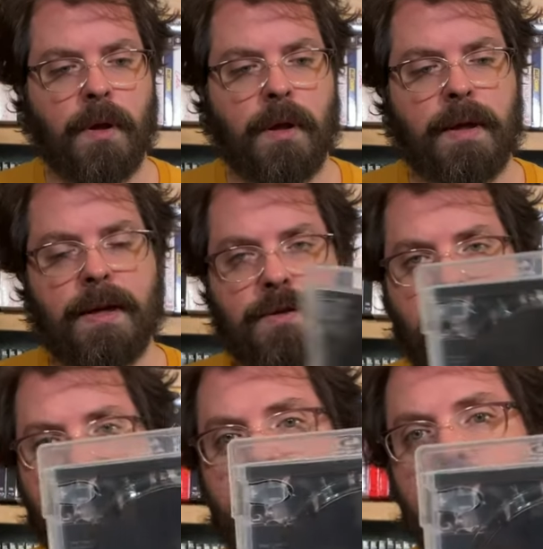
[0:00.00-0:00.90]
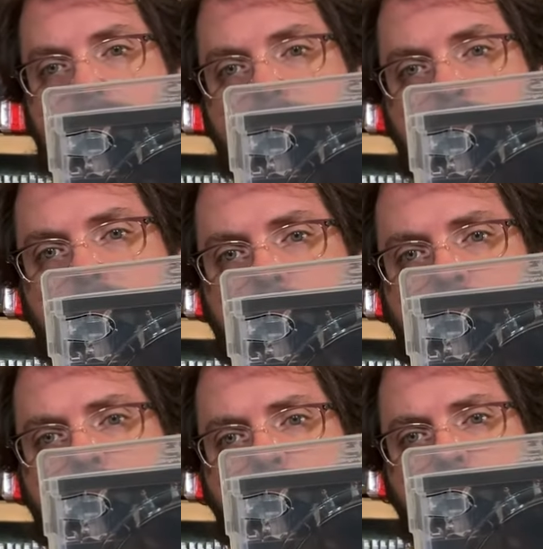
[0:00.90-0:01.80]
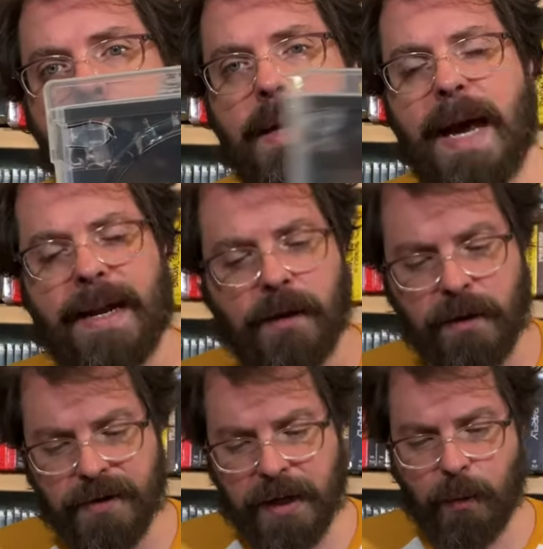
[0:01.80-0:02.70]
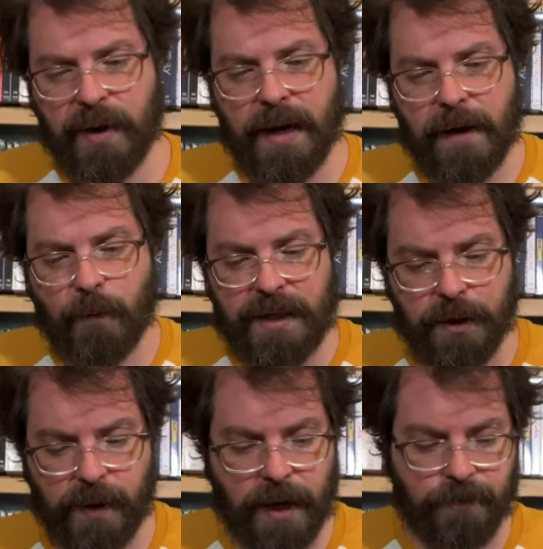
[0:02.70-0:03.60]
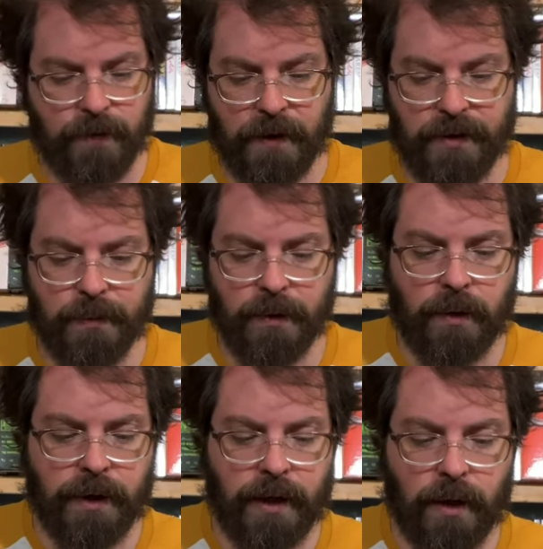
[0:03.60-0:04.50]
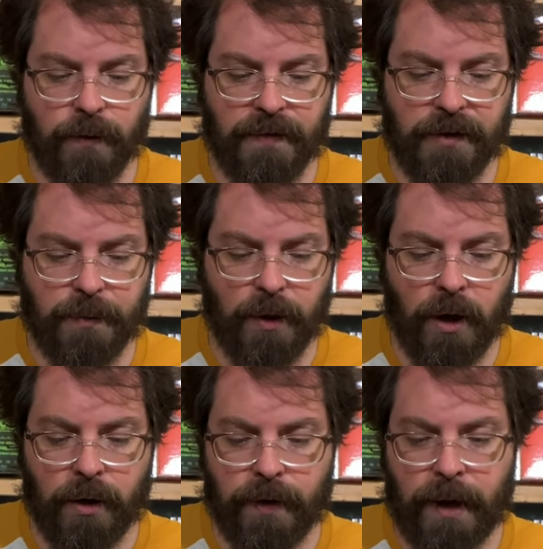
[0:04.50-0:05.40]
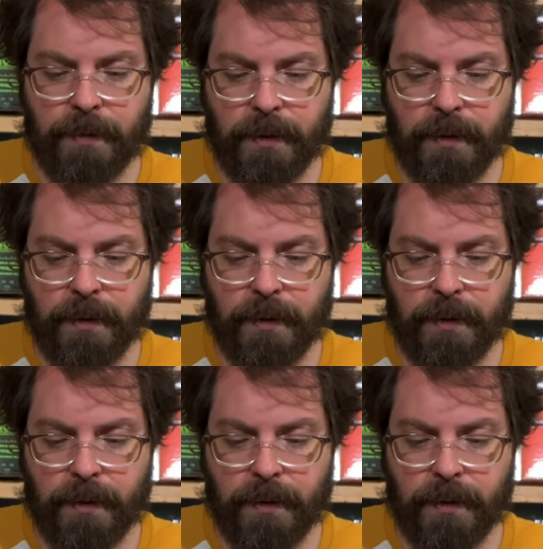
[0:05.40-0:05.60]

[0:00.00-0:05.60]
Here's our CD. And it looks like we have, we do, we have reversible, a reversible art wrap.